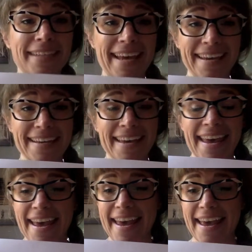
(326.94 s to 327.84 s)
Okay,
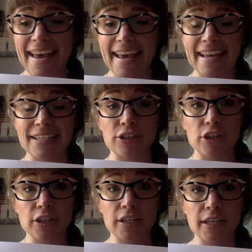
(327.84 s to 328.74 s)
and
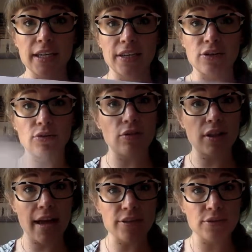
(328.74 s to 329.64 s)
look in Google
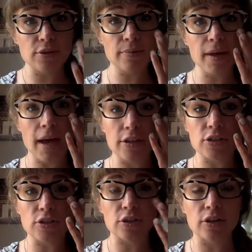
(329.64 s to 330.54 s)
Classroom
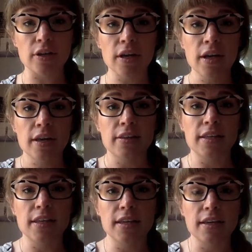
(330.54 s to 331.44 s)
under
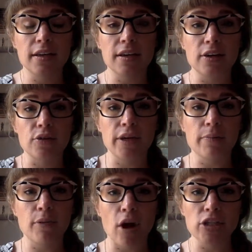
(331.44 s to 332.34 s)
the Greek
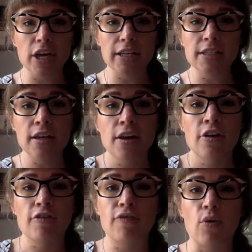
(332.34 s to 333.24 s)
project
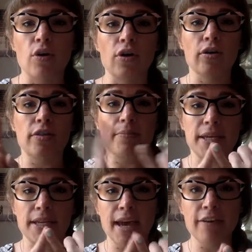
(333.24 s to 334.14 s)
for the
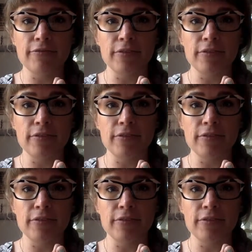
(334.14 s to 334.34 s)
PDF,